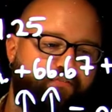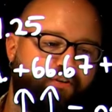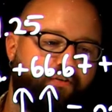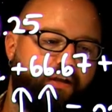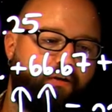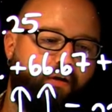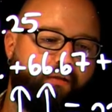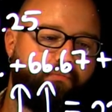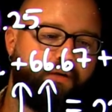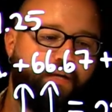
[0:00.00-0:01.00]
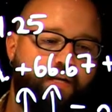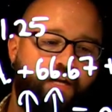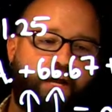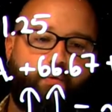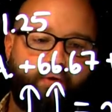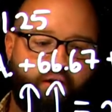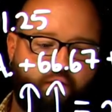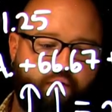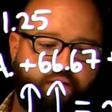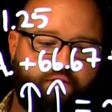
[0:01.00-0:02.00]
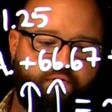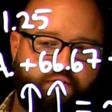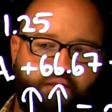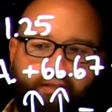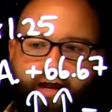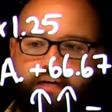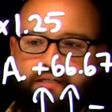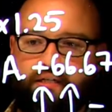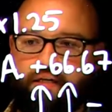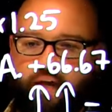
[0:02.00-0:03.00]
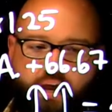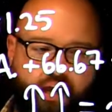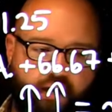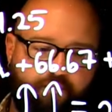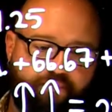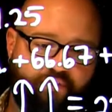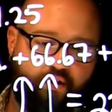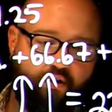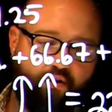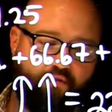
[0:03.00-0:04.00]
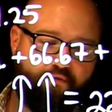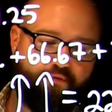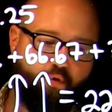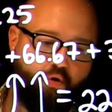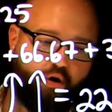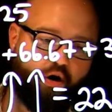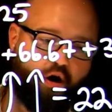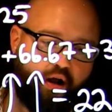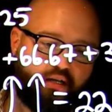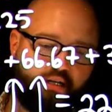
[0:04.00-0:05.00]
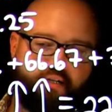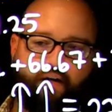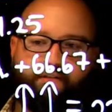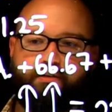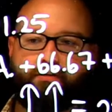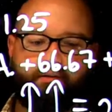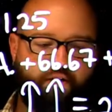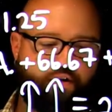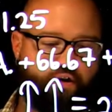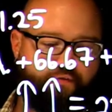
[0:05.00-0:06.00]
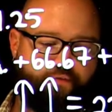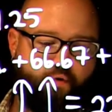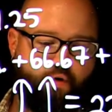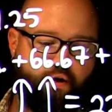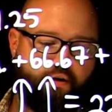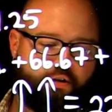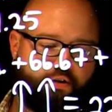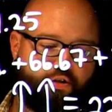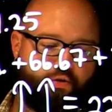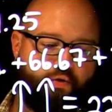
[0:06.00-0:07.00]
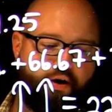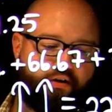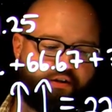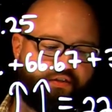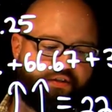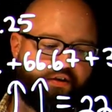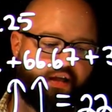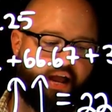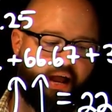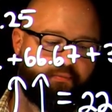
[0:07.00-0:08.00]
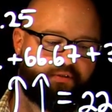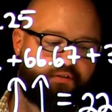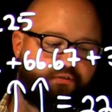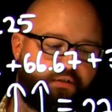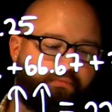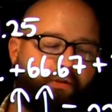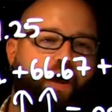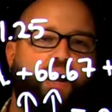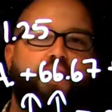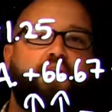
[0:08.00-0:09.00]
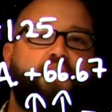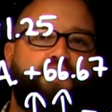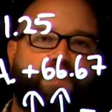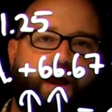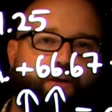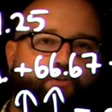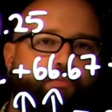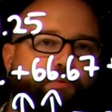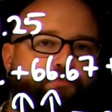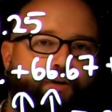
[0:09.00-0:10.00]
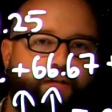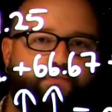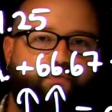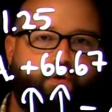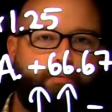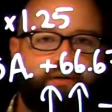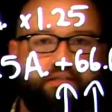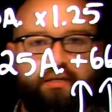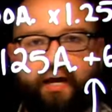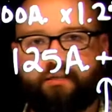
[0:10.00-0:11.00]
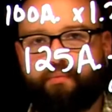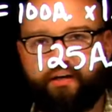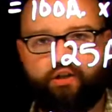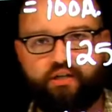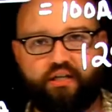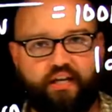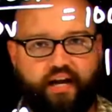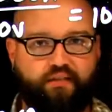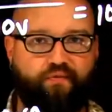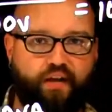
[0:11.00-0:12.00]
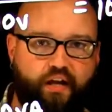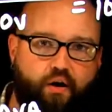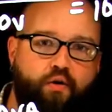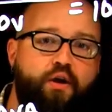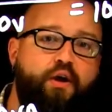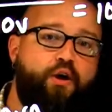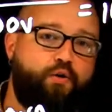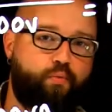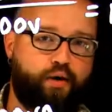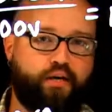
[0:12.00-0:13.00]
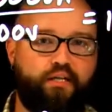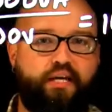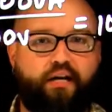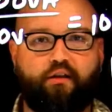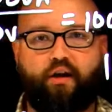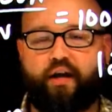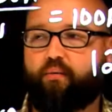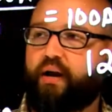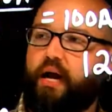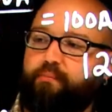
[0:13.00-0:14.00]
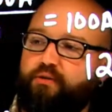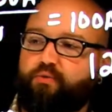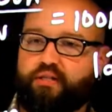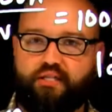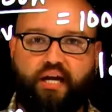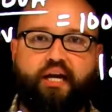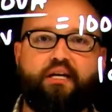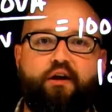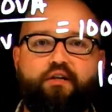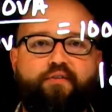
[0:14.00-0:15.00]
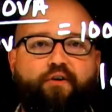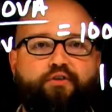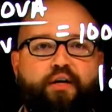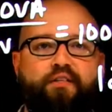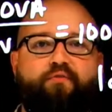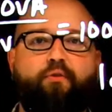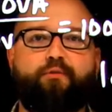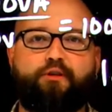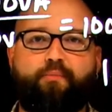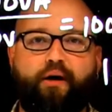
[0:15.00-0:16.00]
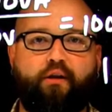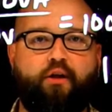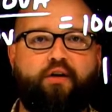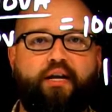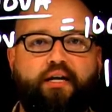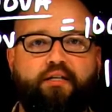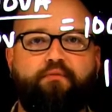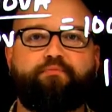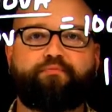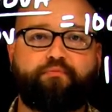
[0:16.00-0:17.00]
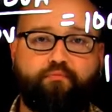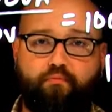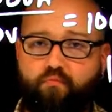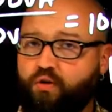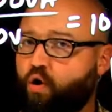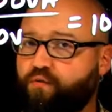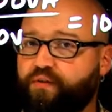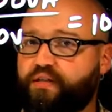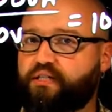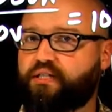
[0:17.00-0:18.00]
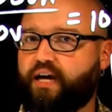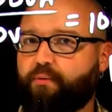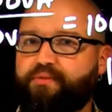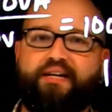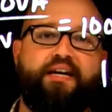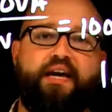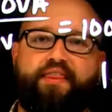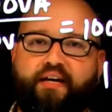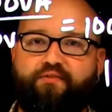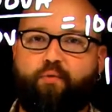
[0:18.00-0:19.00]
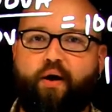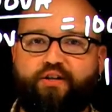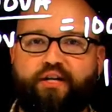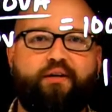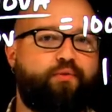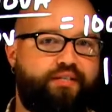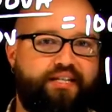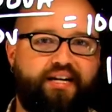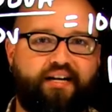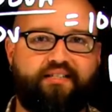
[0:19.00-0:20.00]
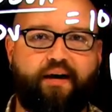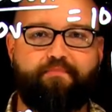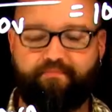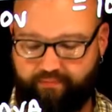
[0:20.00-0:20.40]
degree column, and we are going to select a 4-aught conductor, good for 230 amps to supply that group of transformers. As mentioned, in the next video, we are going to take a look at what happens when the secondaries of our transformers are parallel connected. Hopefully this has helped. Thanks for watching. We'll see you next time.